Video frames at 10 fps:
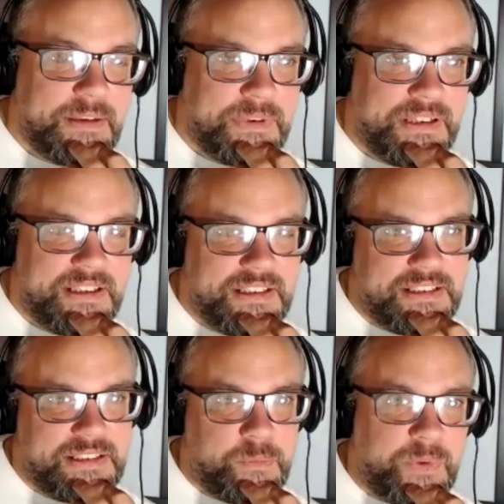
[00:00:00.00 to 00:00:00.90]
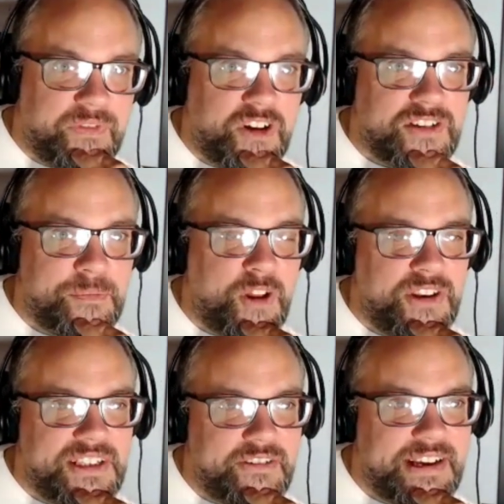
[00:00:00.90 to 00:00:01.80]
but we've got to
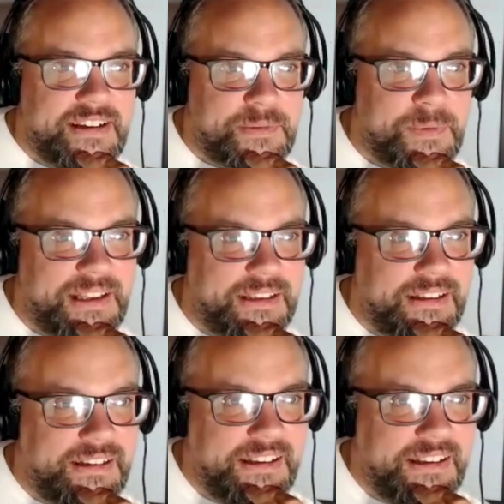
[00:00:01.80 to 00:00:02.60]
monitor it as well.